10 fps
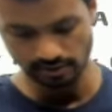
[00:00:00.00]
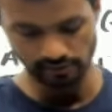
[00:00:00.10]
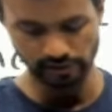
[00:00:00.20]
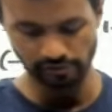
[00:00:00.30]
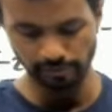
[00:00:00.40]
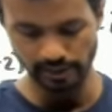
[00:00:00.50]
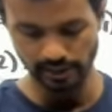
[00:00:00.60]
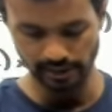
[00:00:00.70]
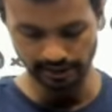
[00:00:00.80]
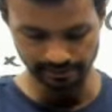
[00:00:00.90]
we'll
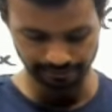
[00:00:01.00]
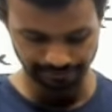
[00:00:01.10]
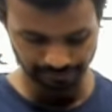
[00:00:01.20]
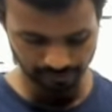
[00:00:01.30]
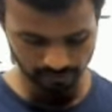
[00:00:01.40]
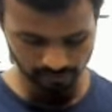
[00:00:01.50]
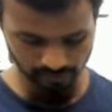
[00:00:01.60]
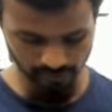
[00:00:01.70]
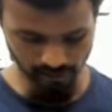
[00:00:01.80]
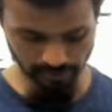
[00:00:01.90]
be
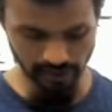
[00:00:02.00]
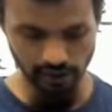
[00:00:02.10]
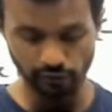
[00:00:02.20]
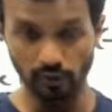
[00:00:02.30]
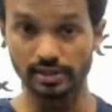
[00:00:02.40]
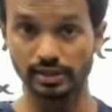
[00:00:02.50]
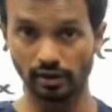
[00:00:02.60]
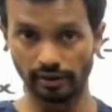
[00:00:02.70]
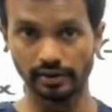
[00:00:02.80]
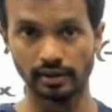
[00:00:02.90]
mainly
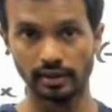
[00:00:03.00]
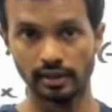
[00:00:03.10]
focusing on,